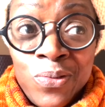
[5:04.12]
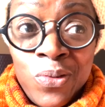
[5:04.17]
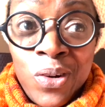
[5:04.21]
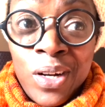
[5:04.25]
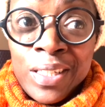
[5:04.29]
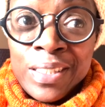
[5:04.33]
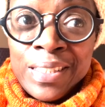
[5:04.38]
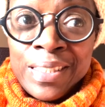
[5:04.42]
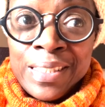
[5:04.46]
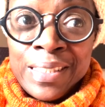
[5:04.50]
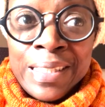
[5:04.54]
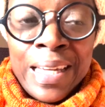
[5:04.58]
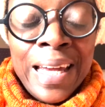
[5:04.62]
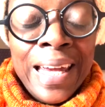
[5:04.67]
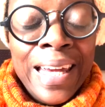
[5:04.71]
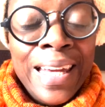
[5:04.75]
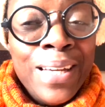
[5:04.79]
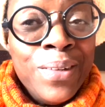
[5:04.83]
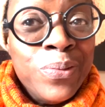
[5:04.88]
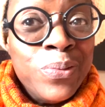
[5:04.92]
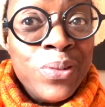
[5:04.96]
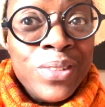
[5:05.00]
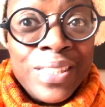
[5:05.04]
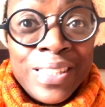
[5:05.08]
watch
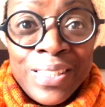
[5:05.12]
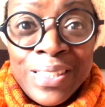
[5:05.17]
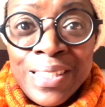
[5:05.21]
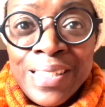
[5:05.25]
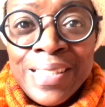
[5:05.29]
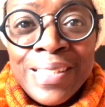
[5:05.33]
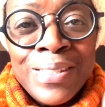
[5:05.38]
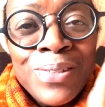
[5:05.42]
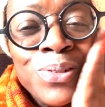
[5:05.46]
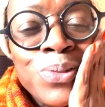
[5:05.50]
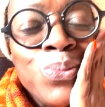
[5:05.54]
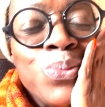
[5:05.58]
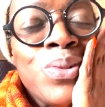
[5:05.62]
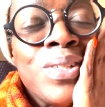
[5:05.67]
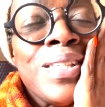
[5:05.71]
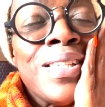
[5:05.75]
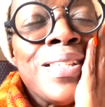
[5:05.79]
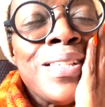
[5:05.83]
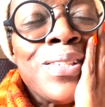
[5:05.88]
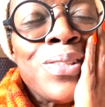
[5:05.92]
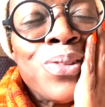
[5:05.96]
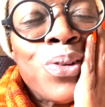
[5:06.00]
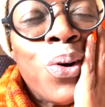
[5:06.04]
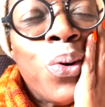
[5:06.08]
it, season two was
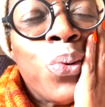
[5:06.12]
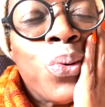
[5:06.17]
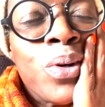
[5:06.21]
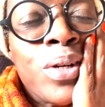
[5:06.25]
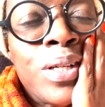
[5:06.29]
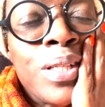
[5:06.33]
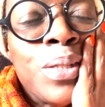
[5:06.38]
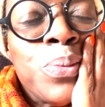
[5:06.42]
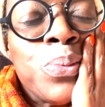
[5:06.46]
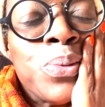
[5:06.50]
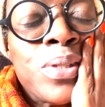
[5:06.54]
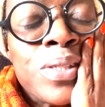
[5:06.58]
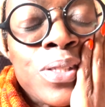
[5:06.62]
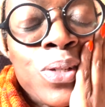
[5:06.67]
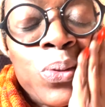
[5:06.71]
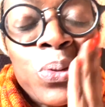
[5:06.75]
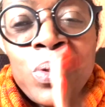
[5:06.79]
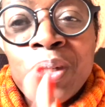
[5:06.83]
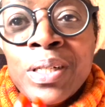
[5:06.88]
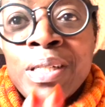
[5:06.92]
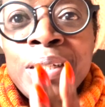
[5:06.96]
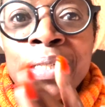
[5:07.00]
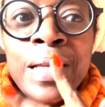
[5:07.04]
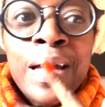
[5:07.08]
so good. It was so
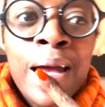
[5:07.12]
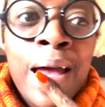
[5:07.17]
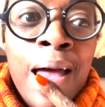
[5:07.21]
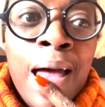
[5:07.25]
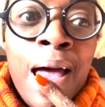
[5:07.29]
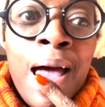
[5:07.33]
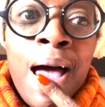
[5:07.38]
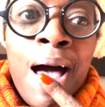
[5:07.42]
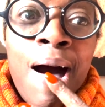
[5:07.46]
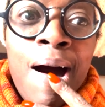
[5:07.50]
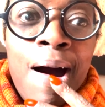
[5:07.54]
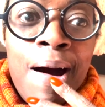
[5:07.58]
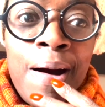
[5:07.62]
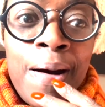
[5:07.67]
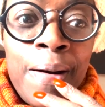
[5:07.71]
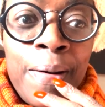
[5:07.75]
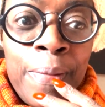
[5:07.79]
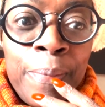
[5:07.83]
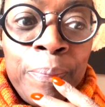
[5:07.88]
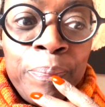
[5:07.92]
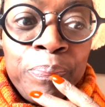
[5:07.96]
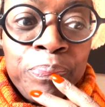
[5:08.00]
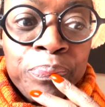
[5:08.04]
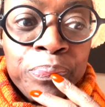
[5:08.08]

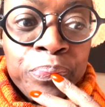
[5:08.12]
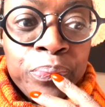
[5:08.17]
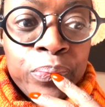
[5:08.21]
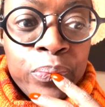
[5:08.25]
good.